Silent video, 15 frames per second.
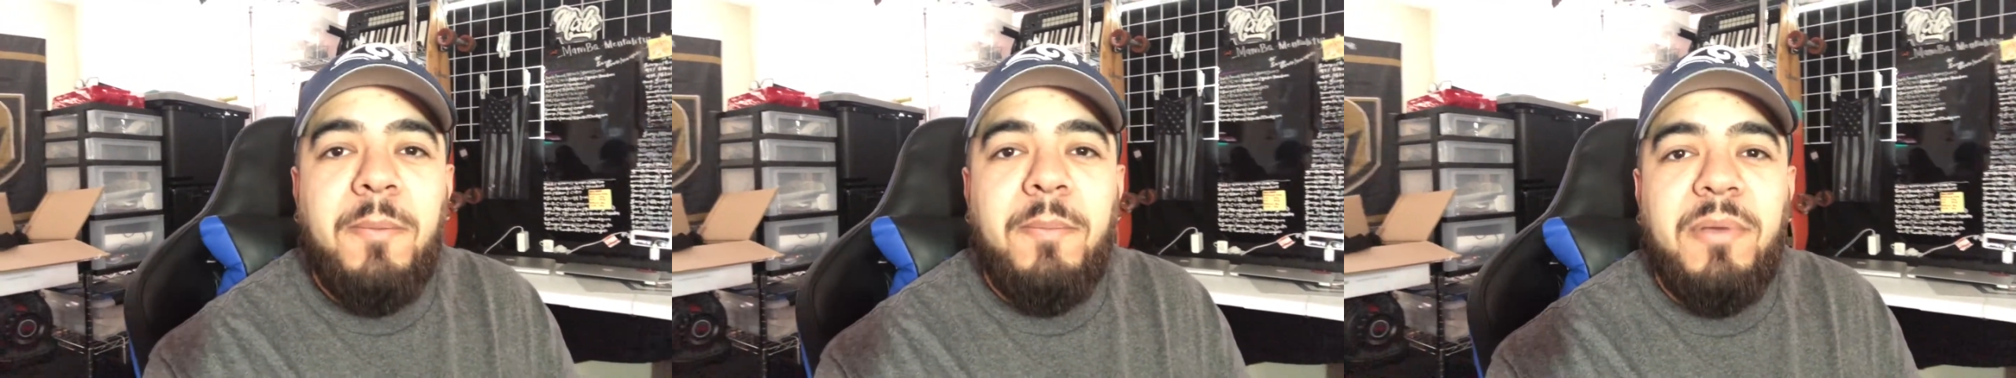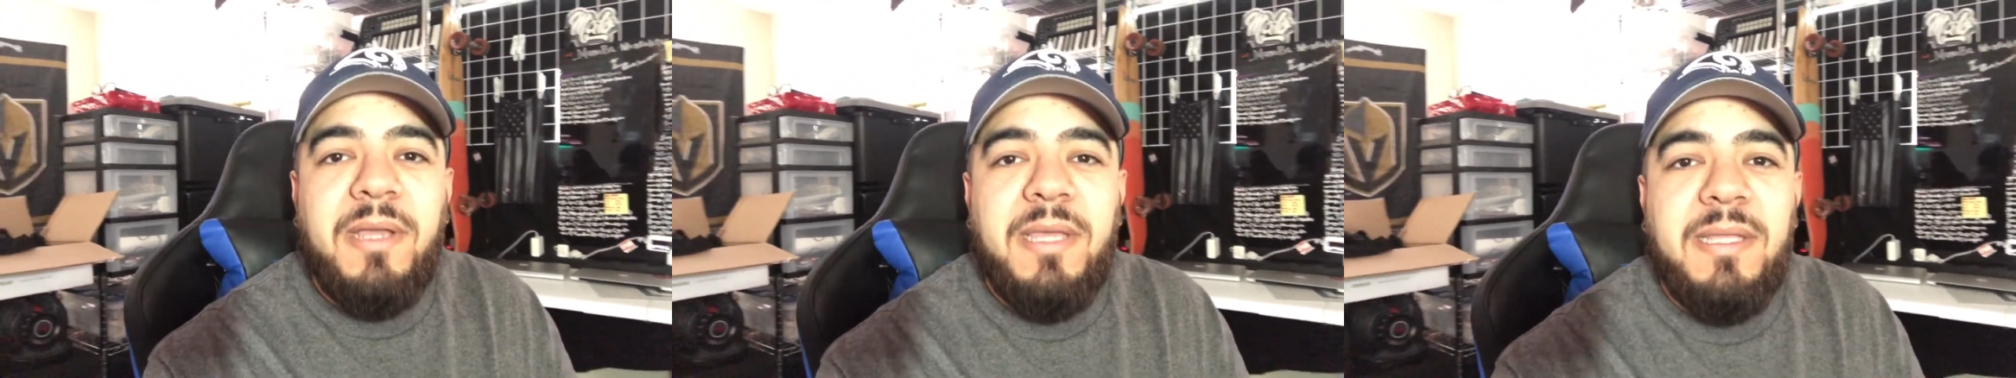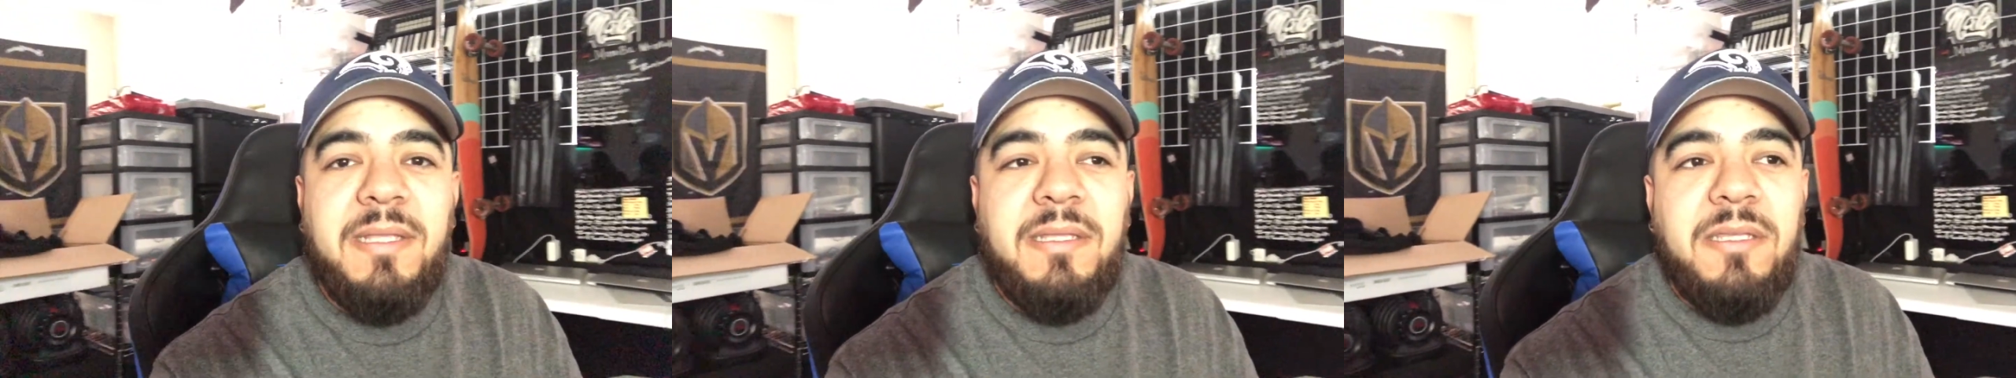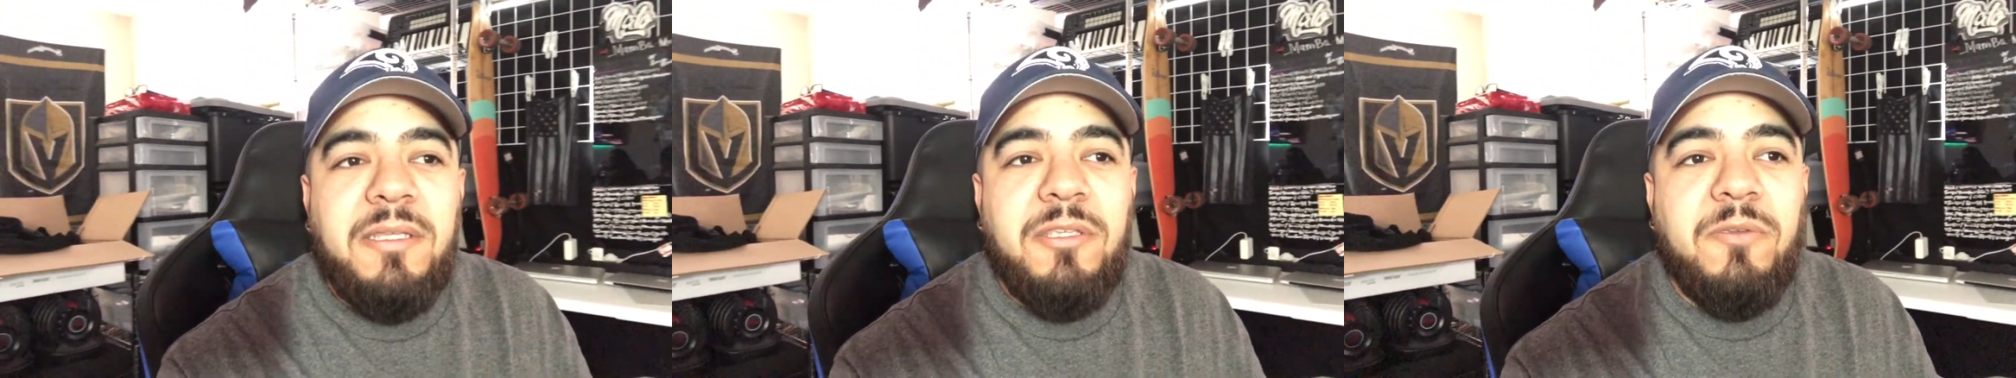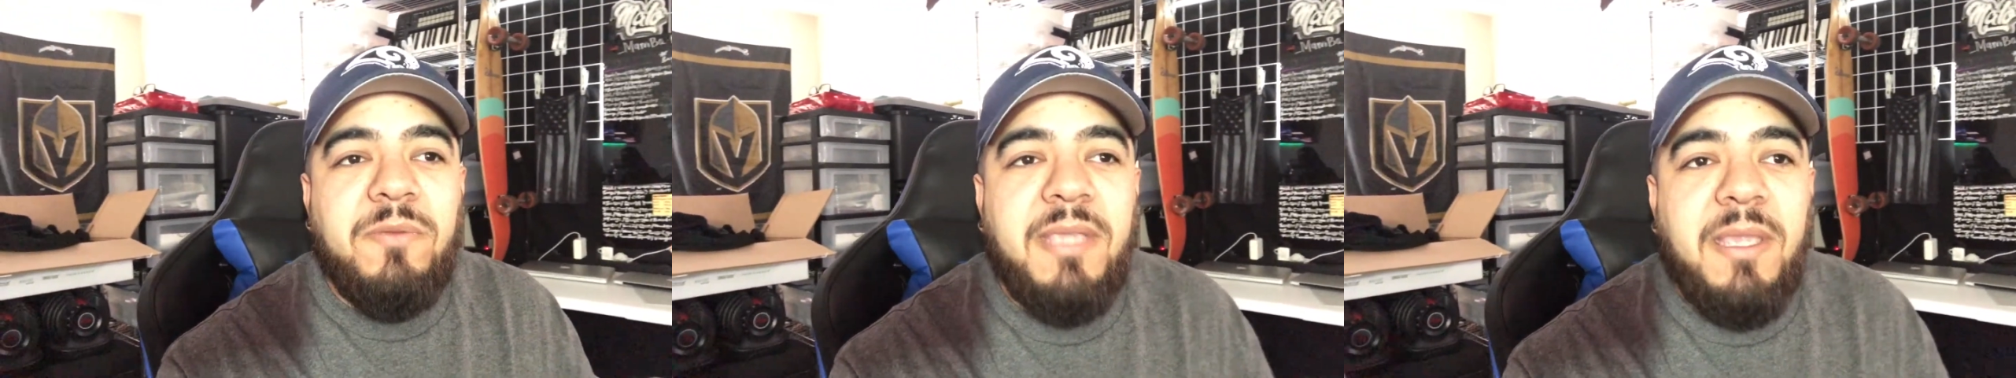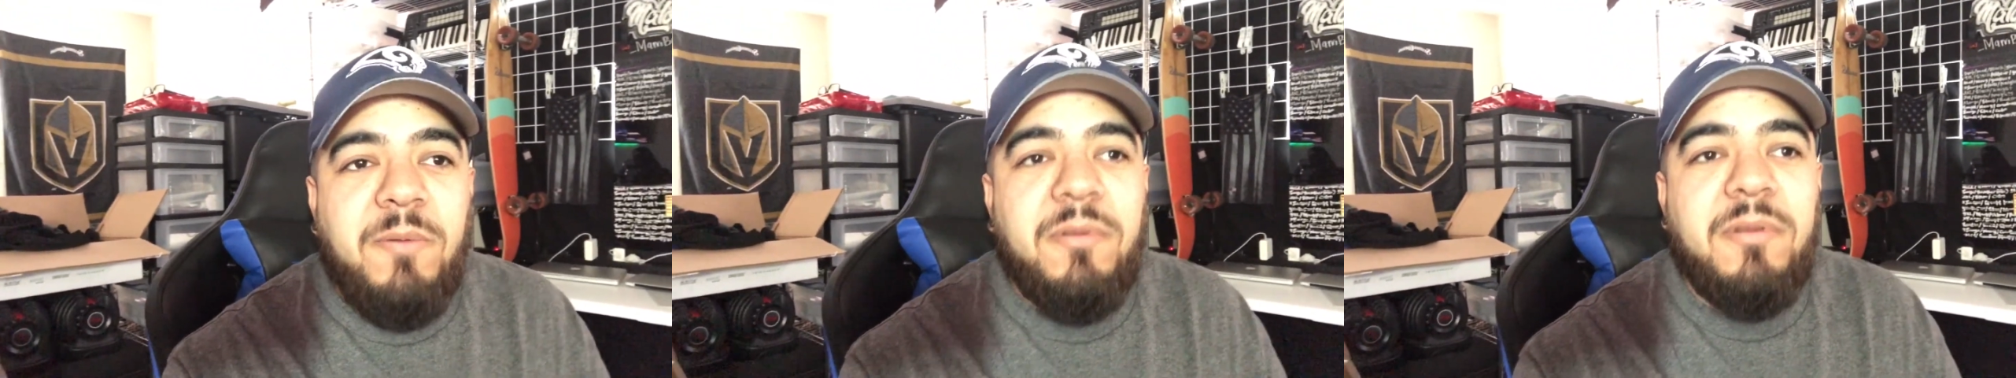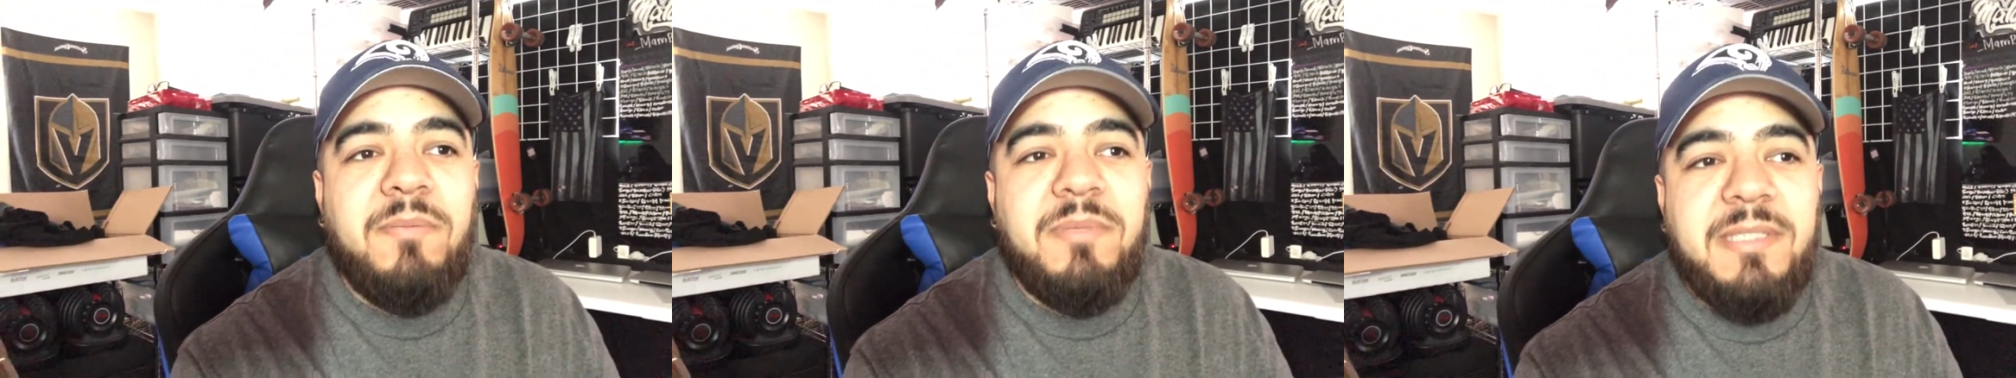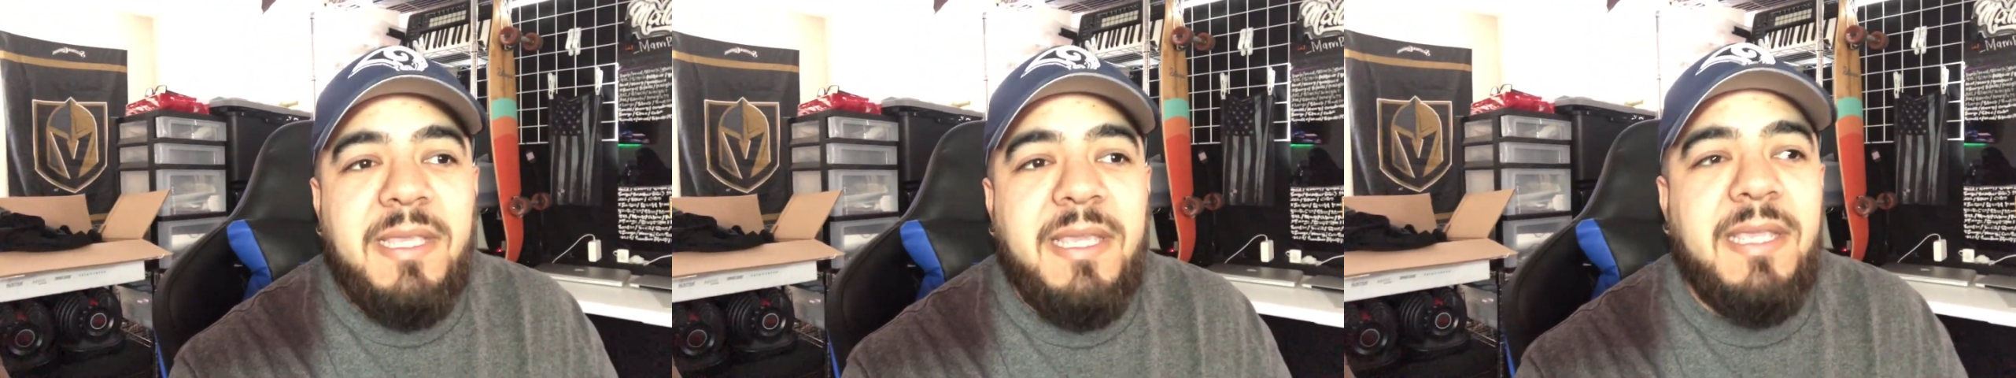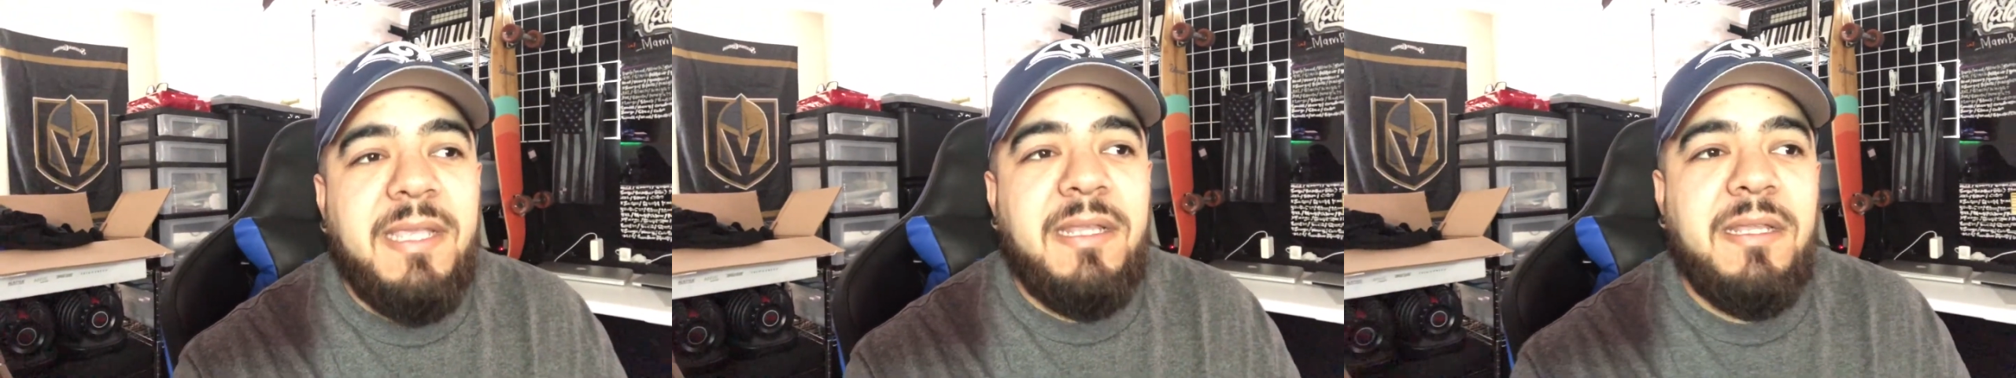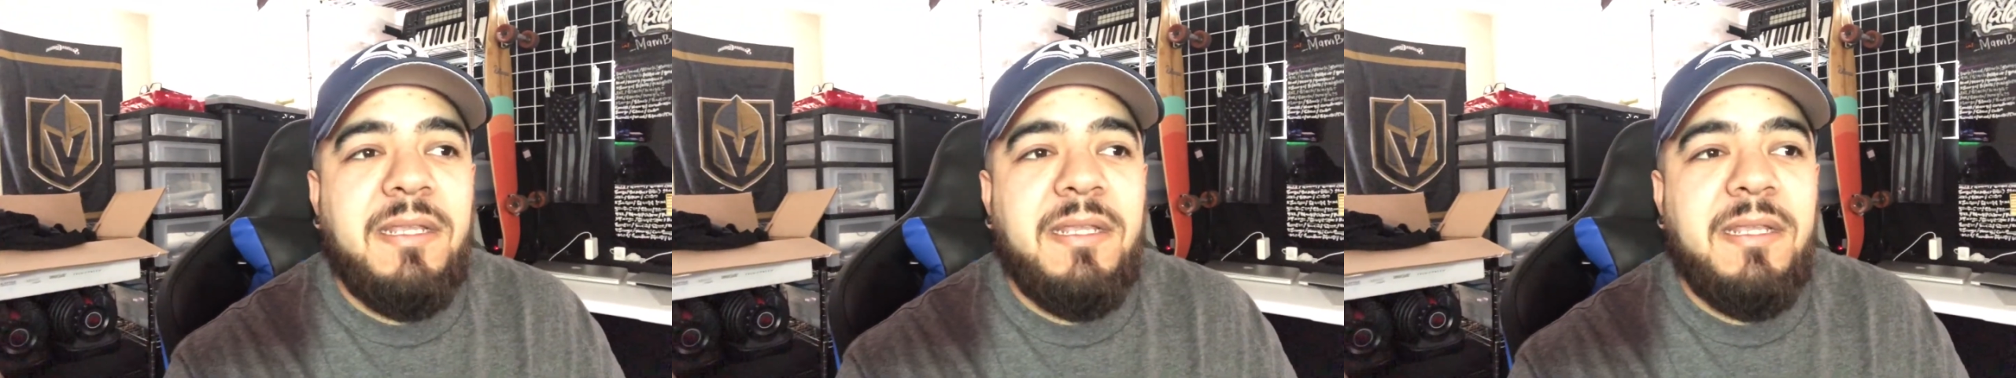but you get what I'm saying.